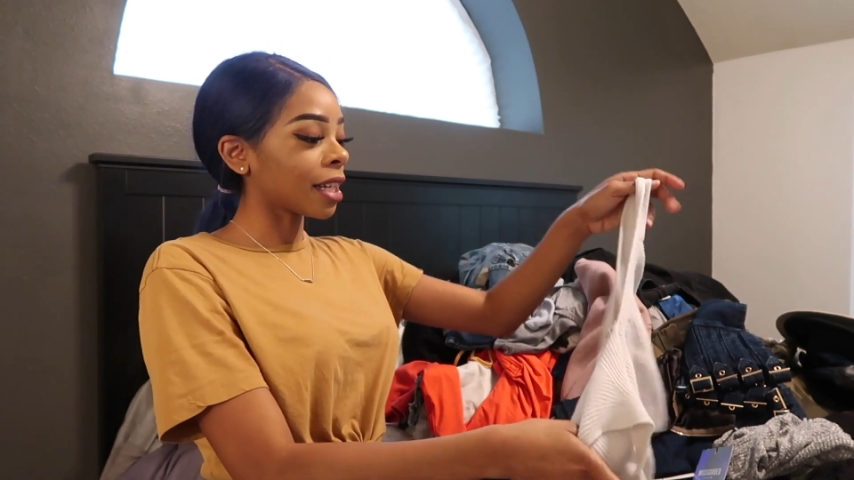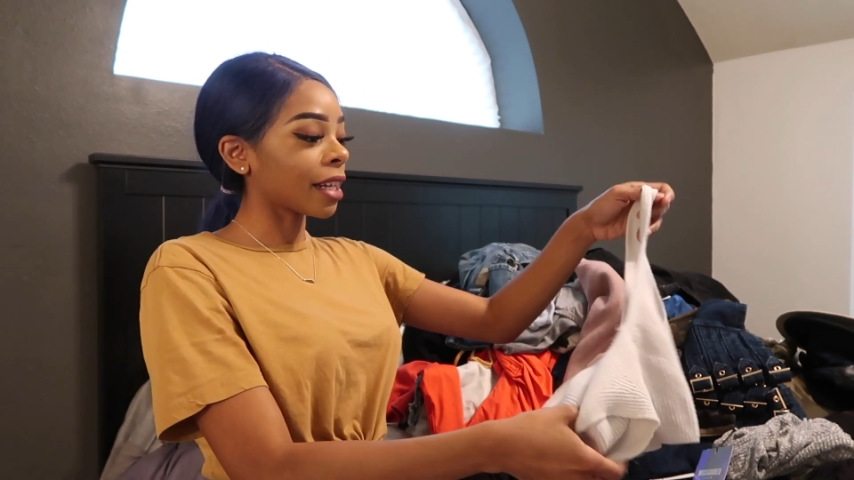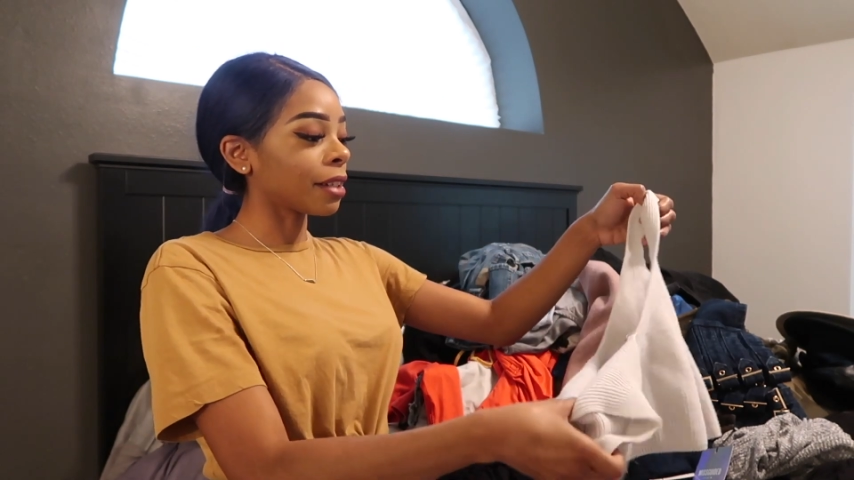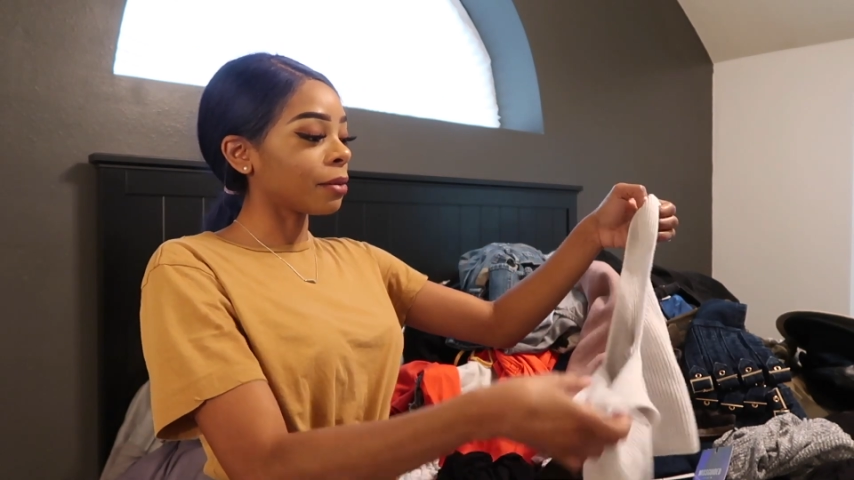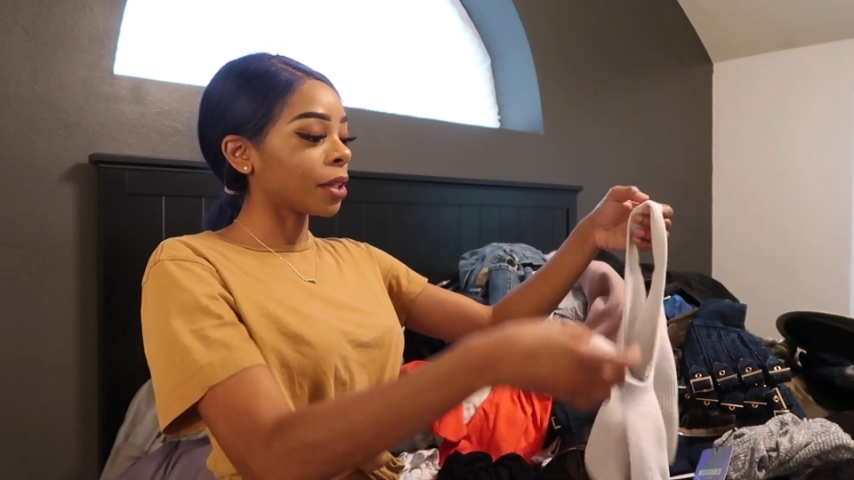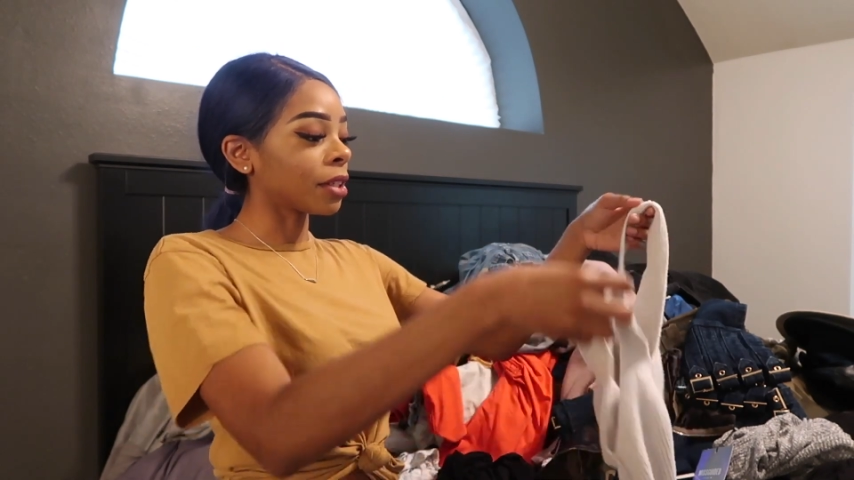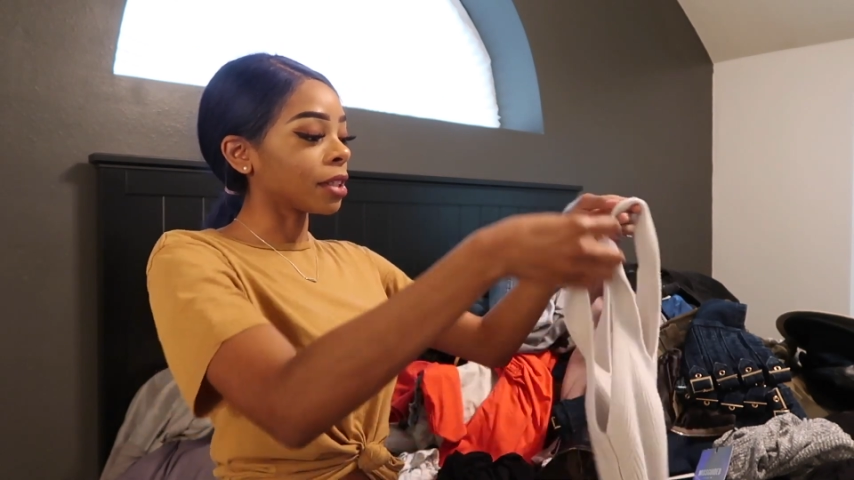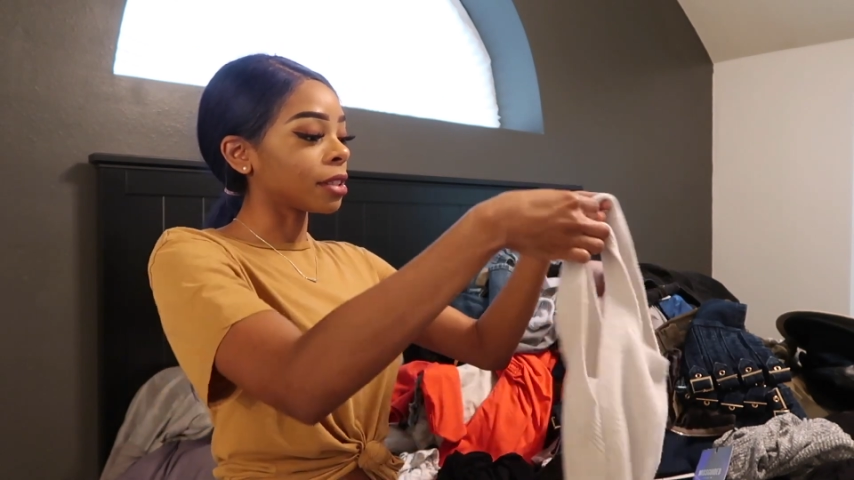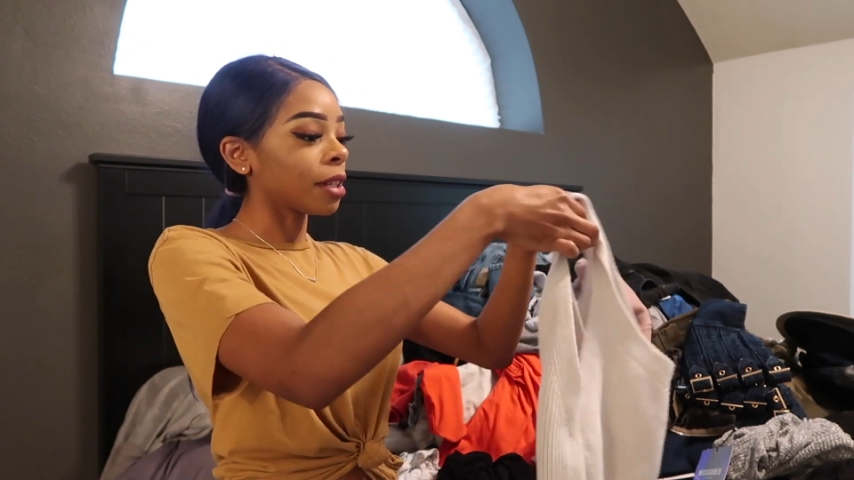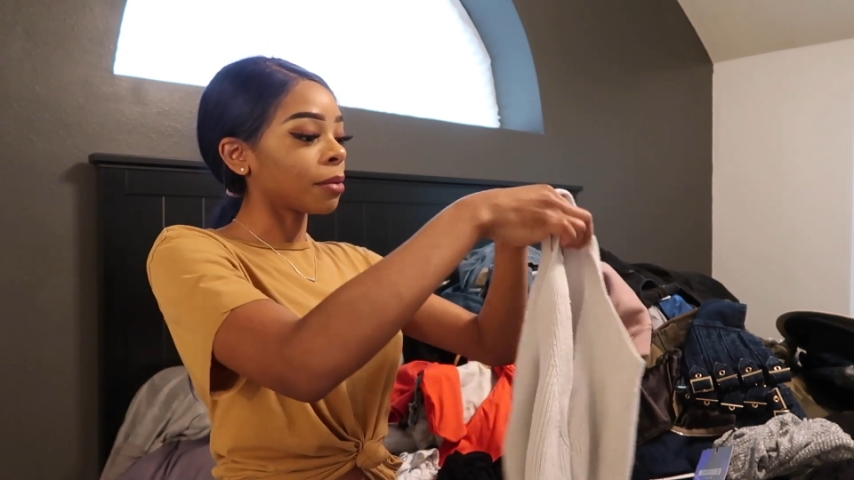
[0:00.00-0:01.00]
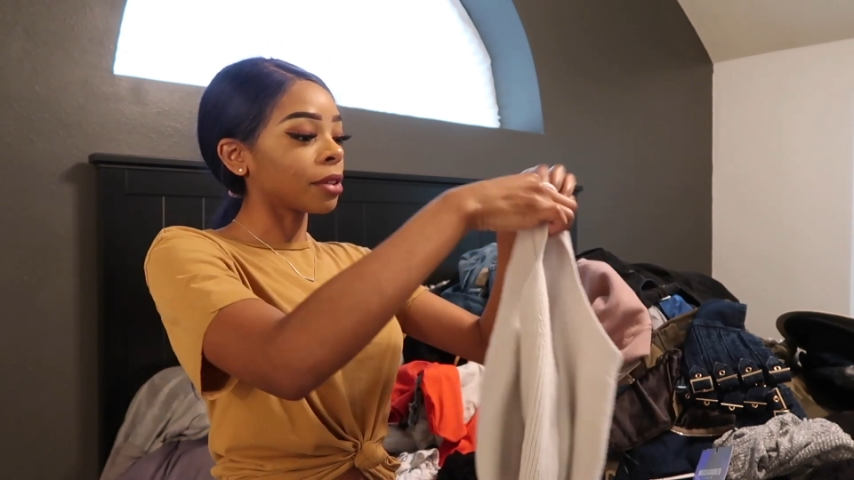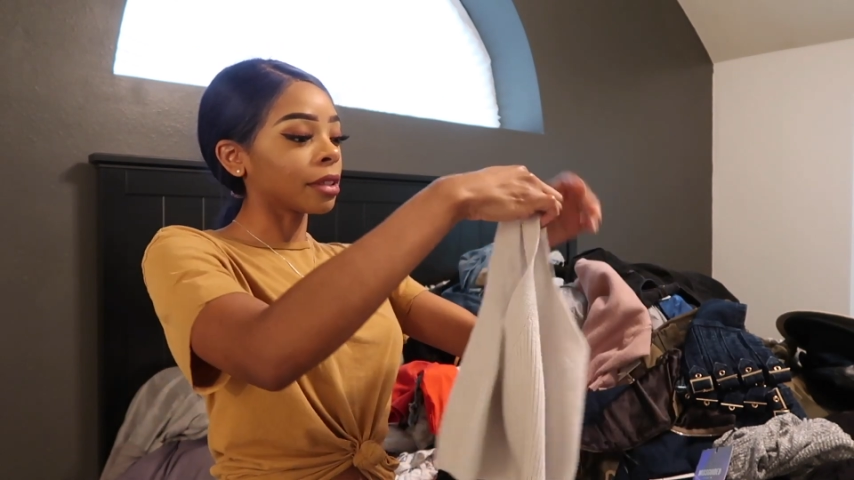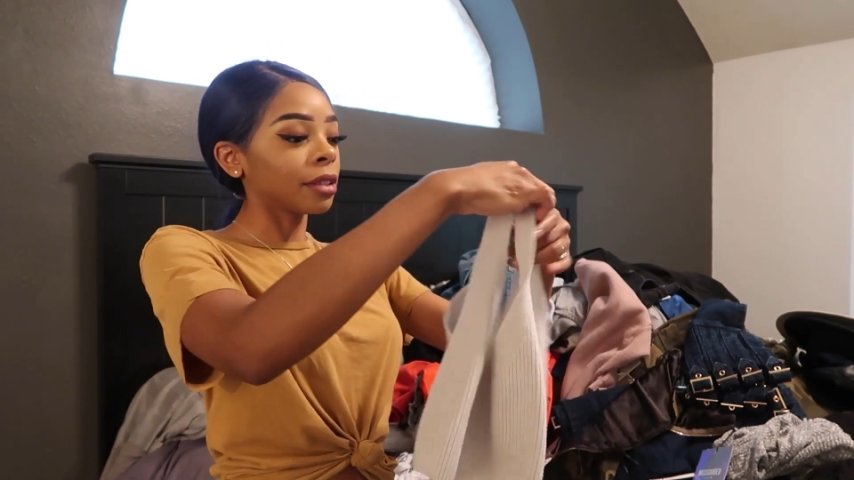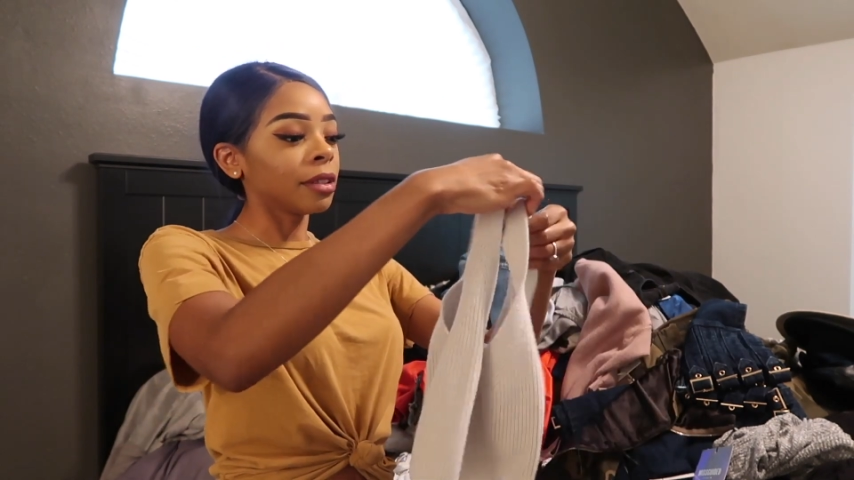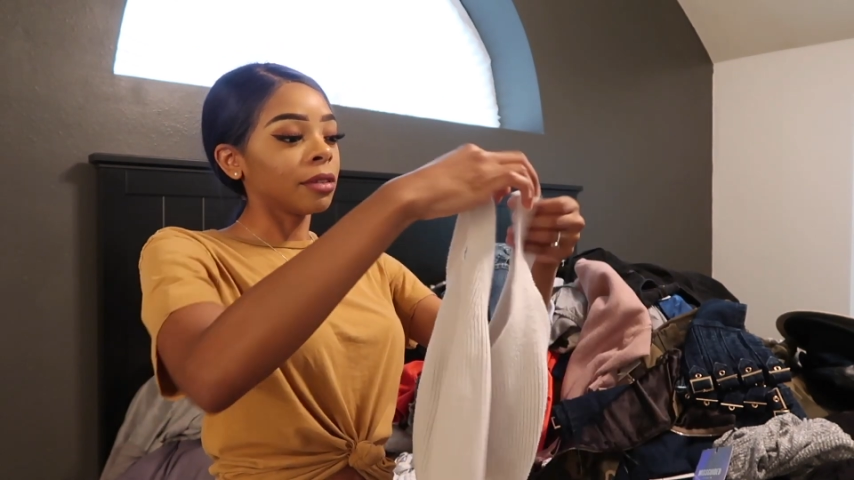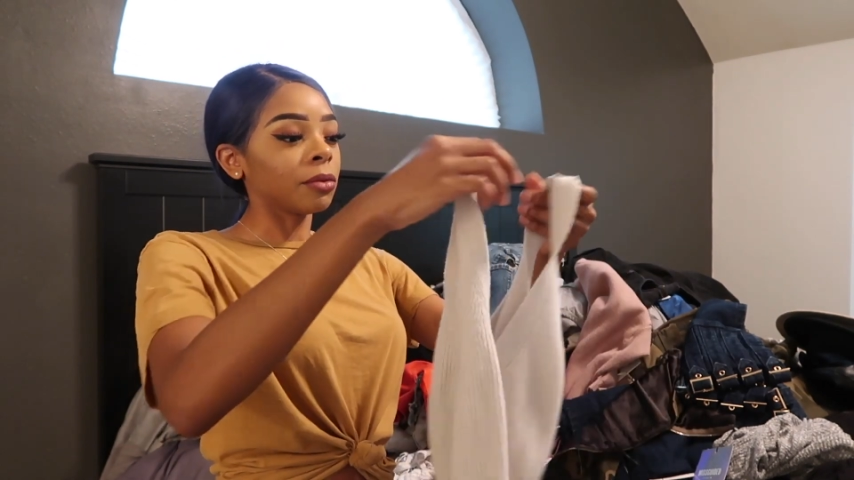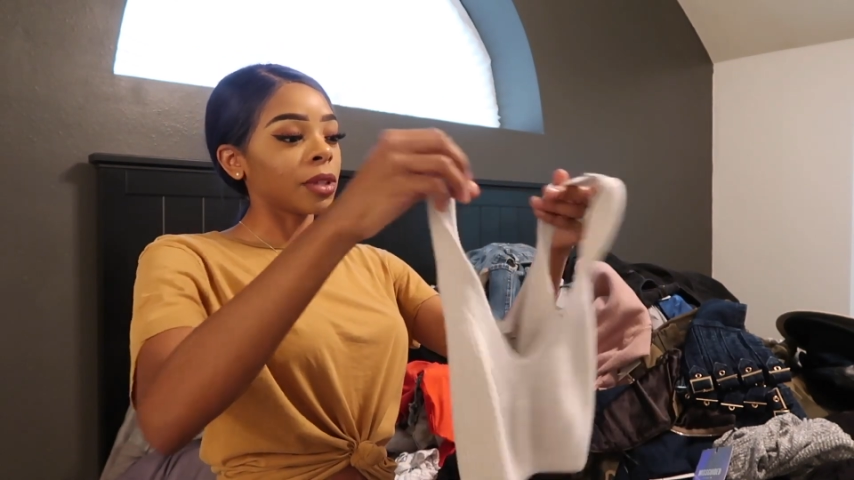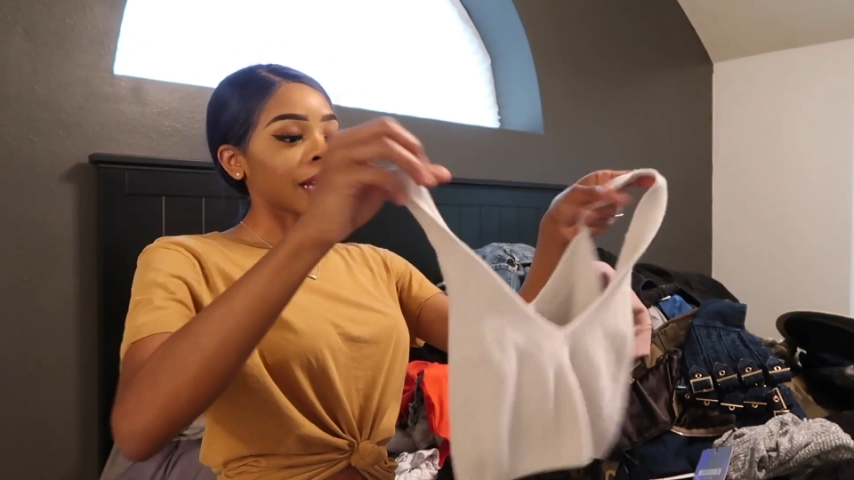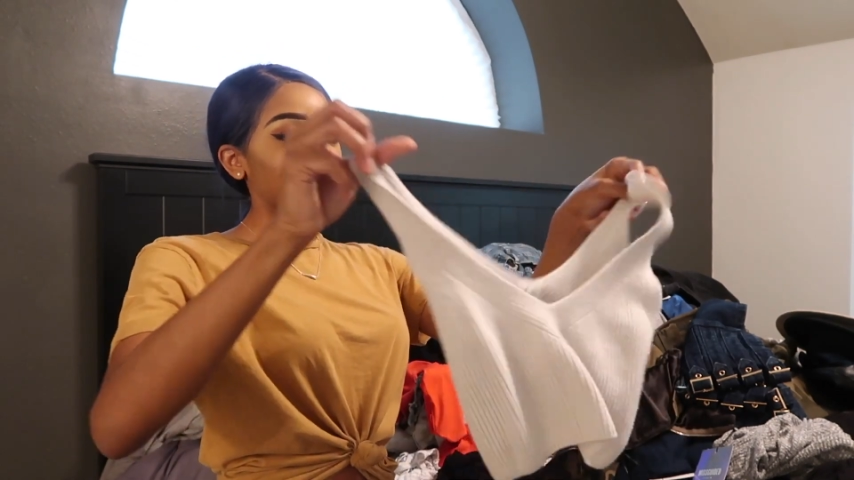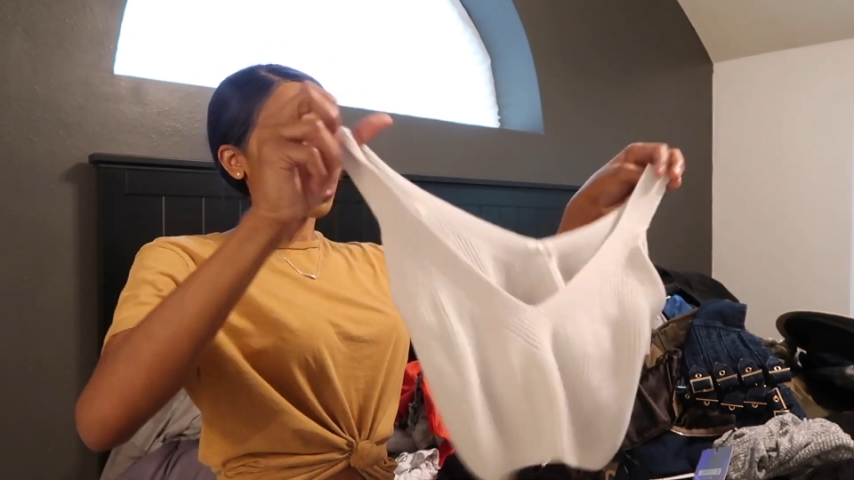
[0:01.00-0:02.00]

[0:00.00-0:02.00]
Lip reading: that I can wear in the summer with like